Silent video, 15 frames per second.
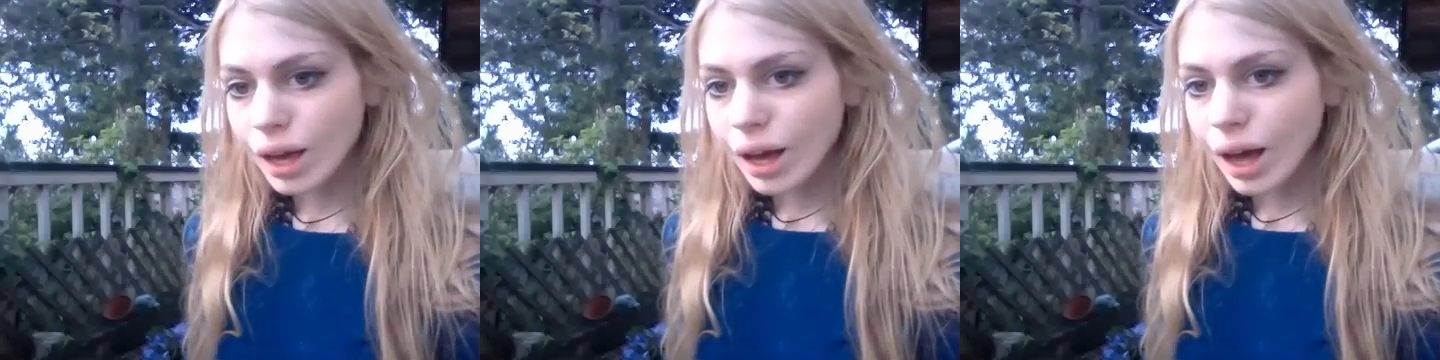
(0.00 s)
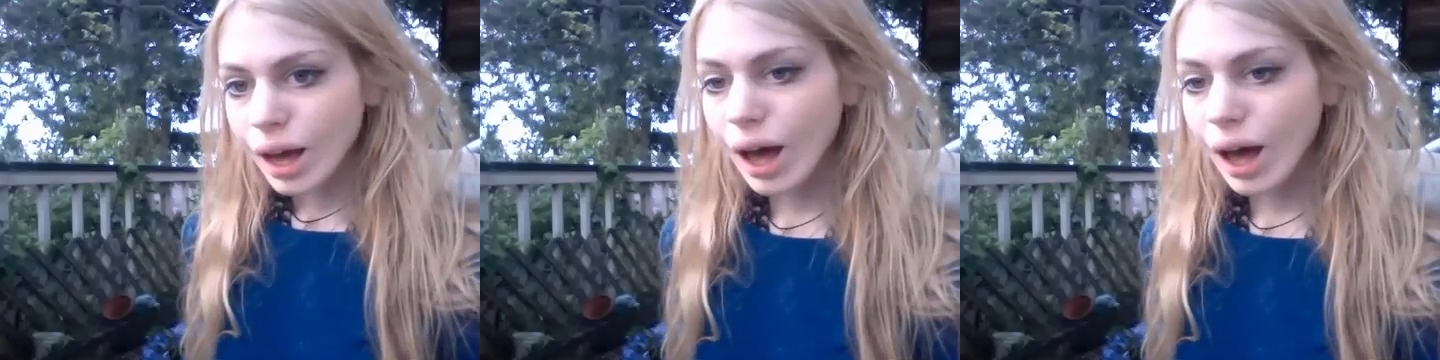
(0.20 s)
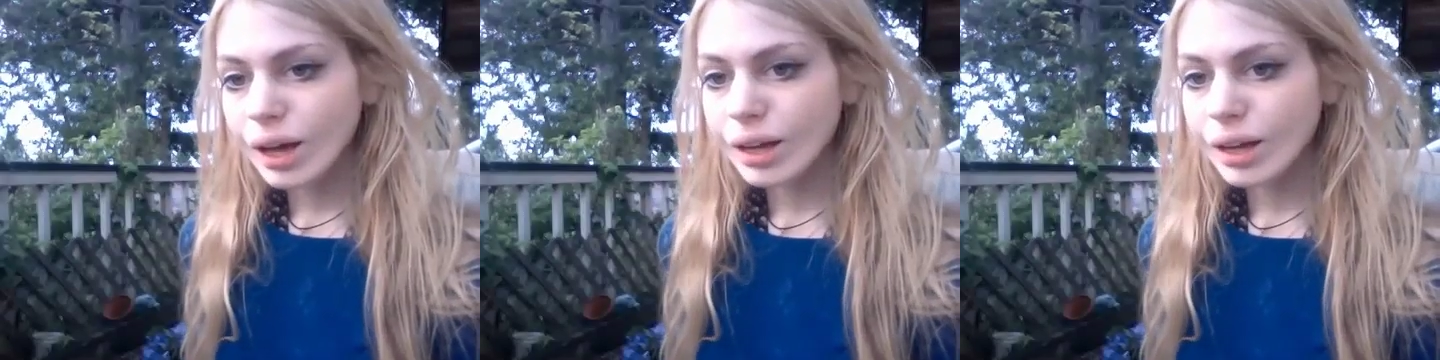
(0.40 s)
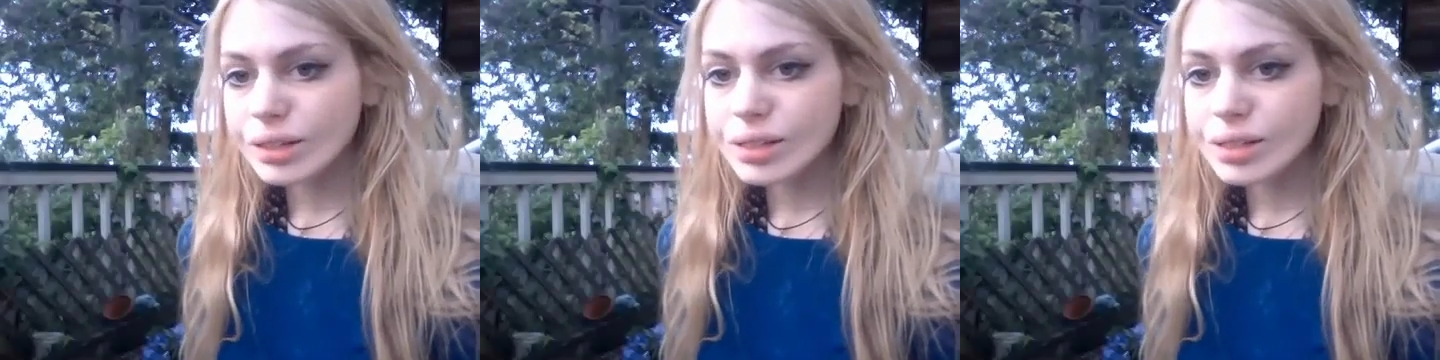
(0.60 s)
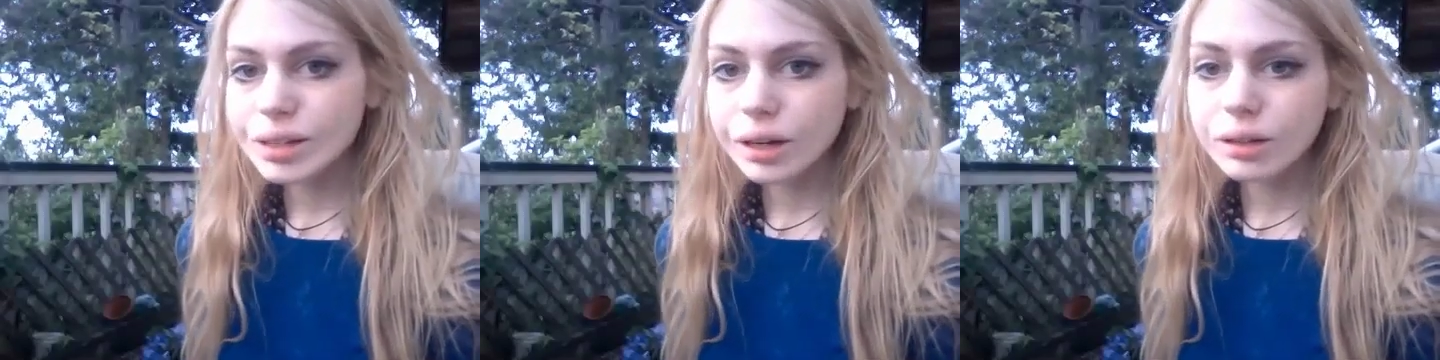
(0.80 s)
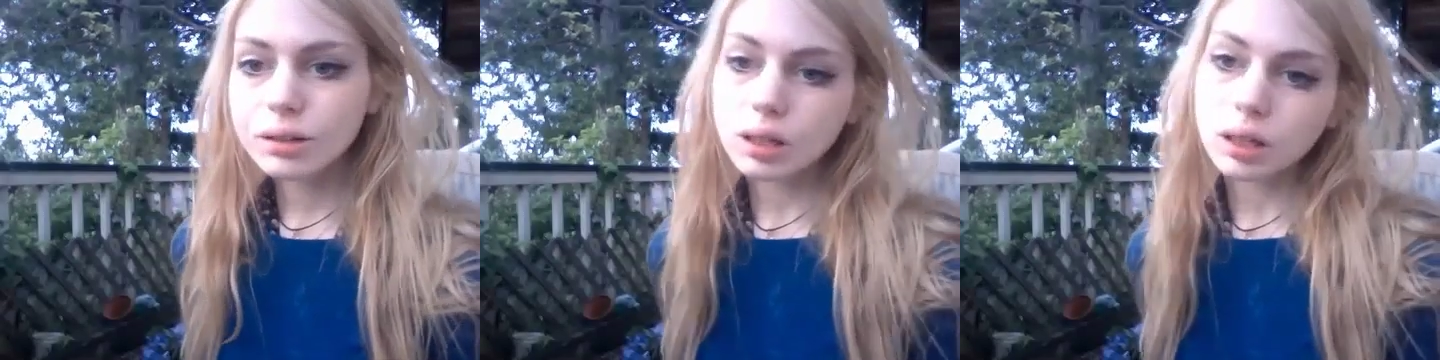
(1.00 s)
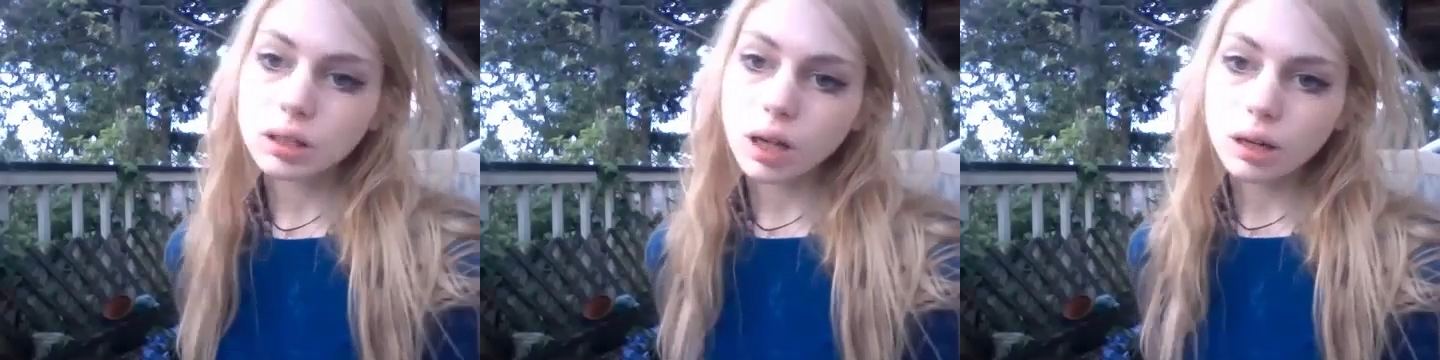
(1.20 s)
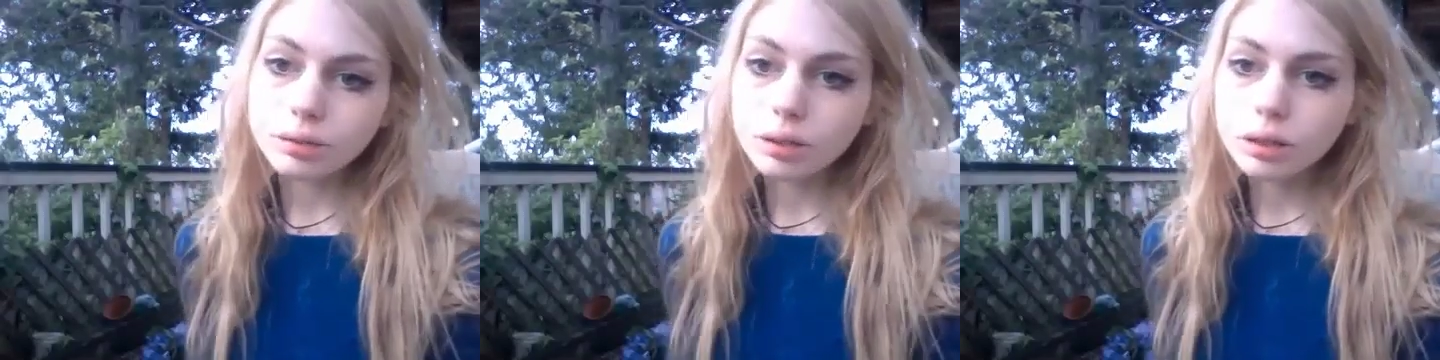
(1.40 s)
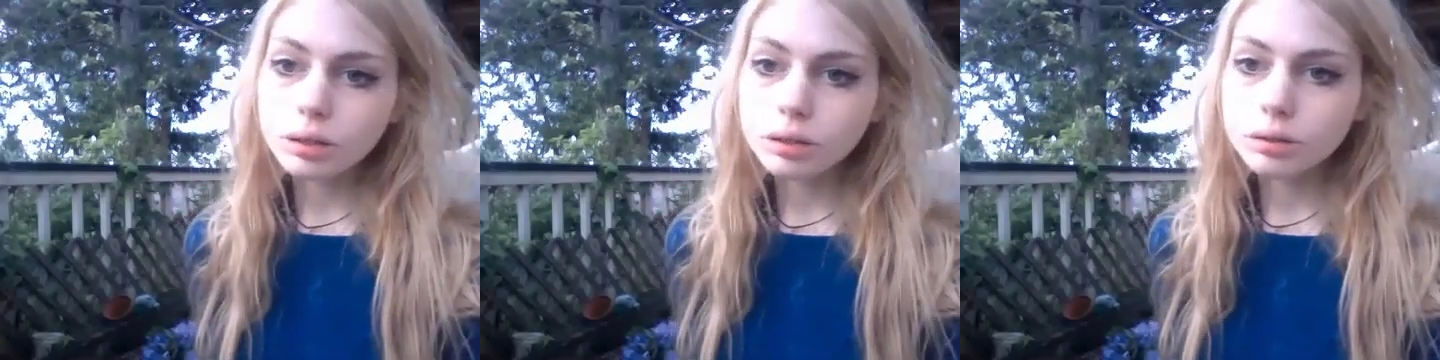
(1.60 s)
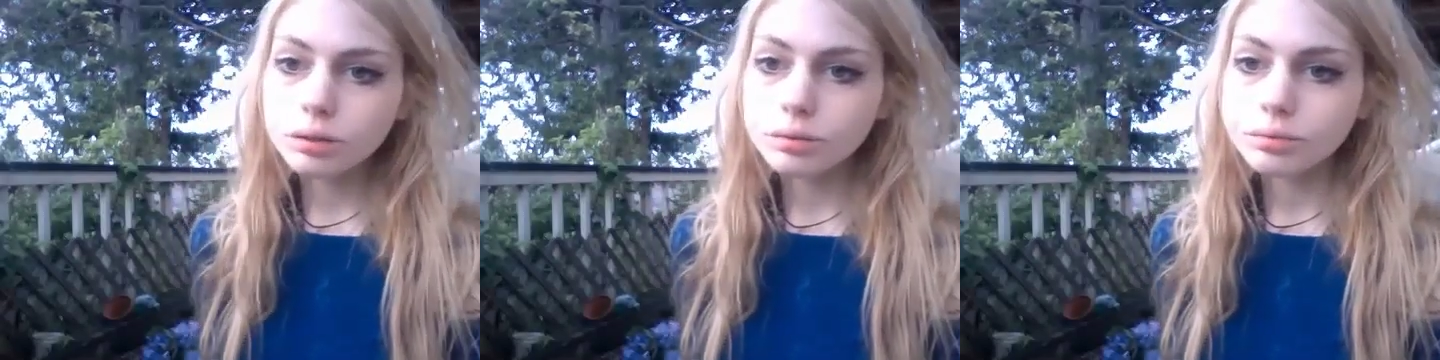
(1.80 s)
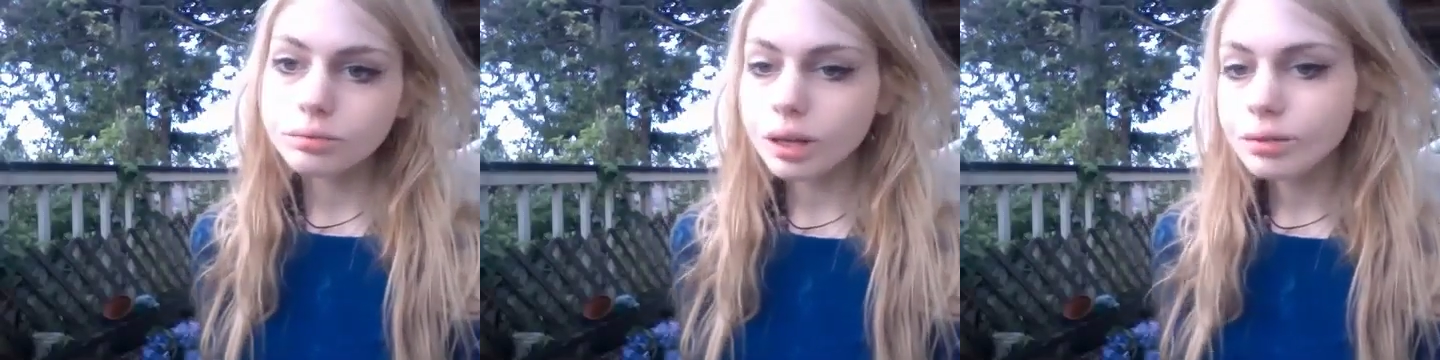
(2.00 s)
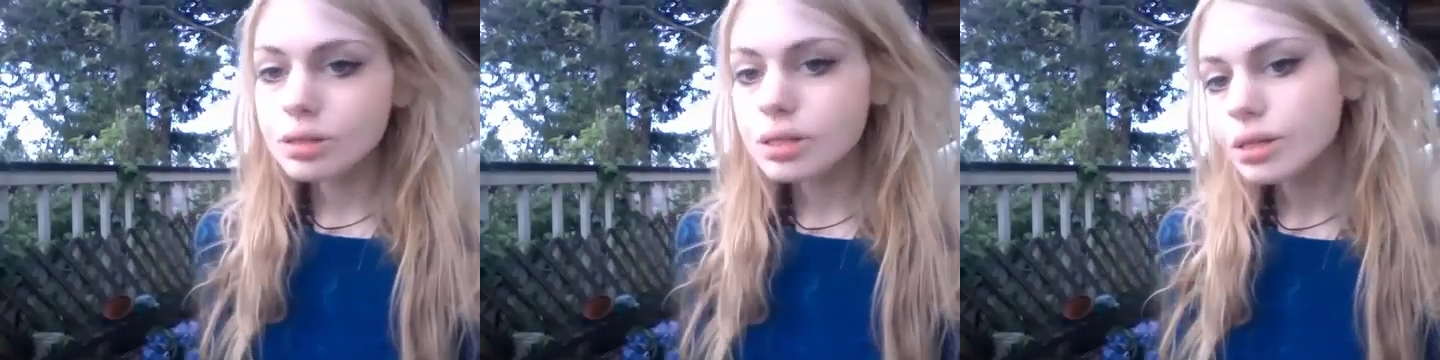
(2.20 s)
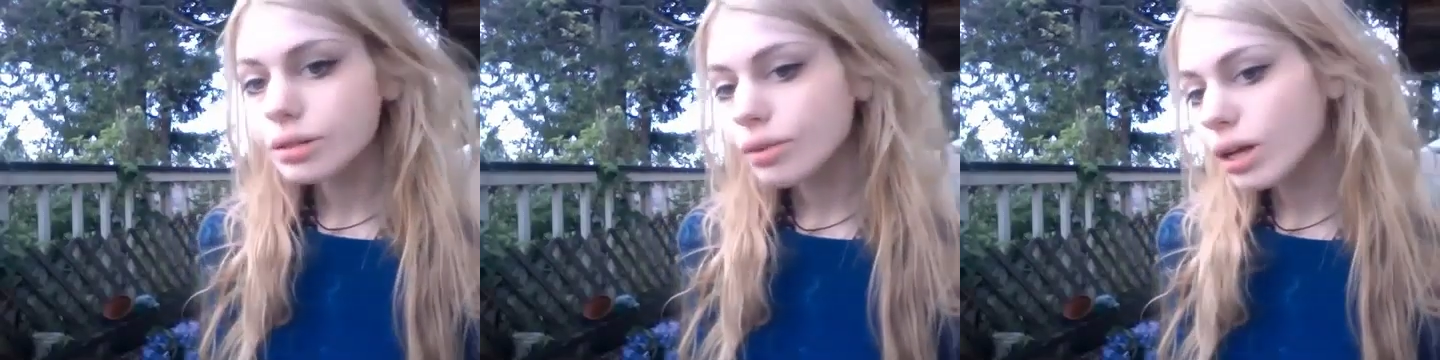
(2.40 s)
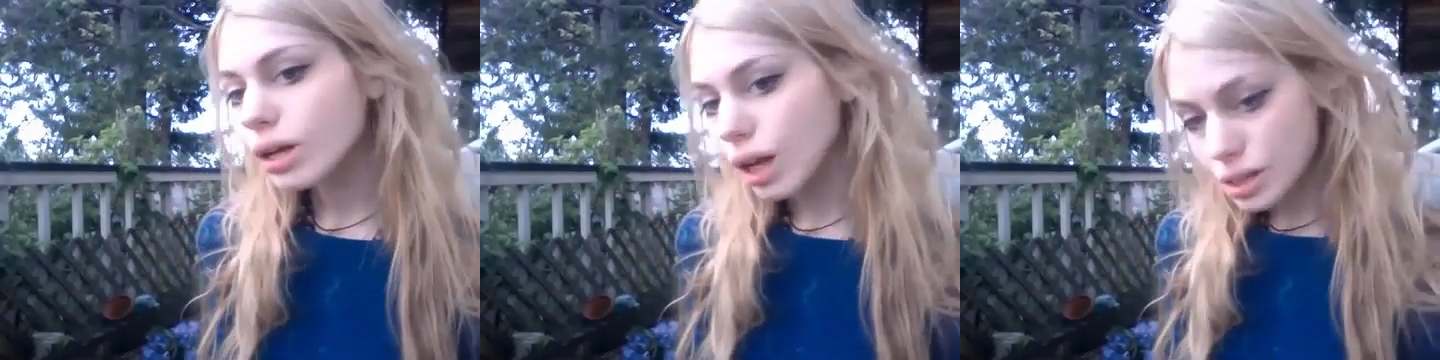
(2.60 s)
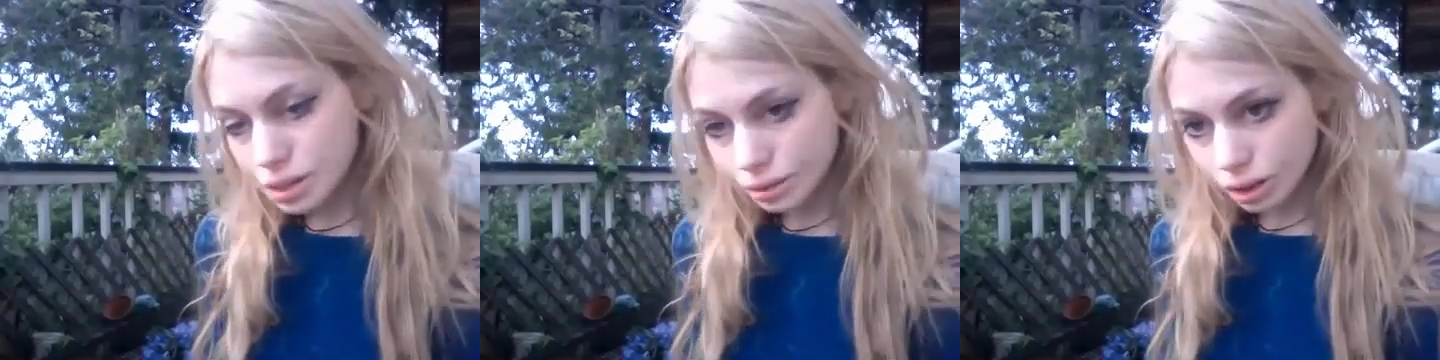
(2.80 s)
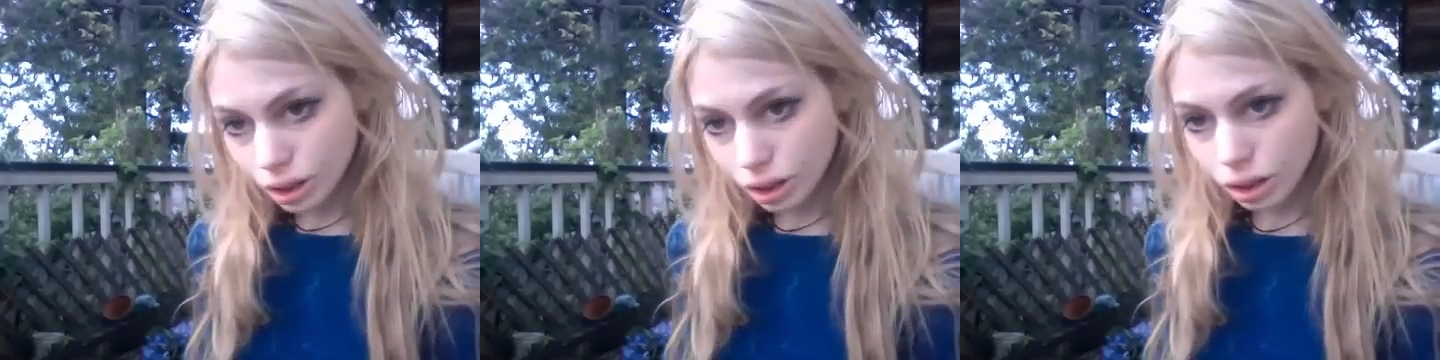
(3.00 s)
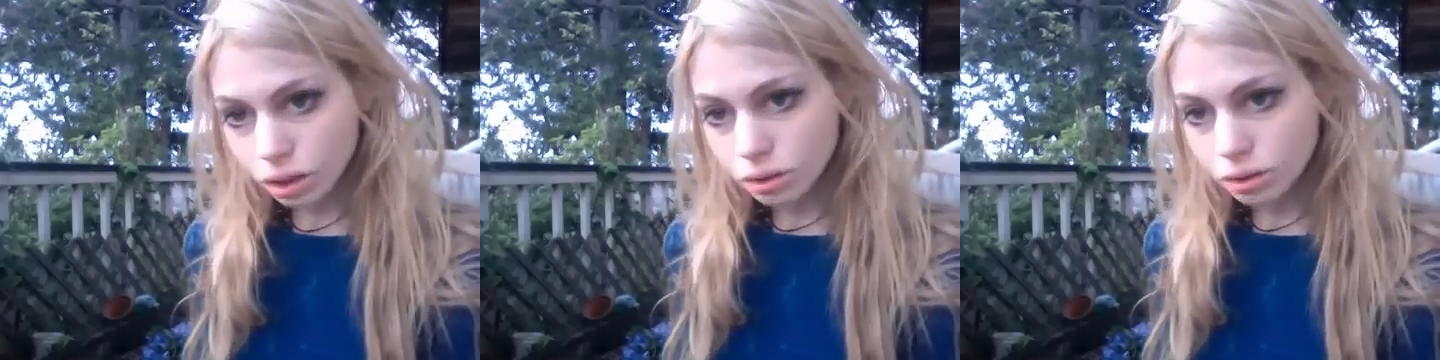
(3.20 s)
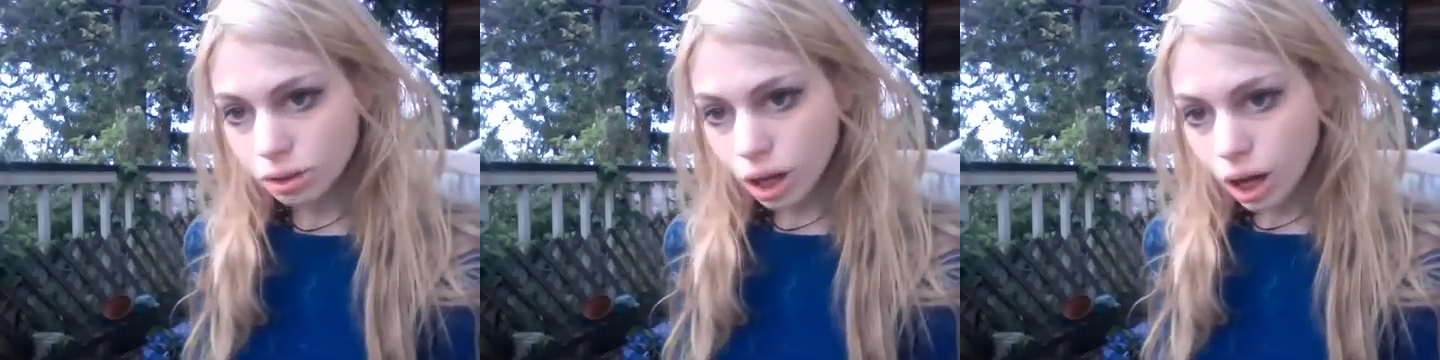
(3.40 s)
Hi, so a lot of you may have seen my last video,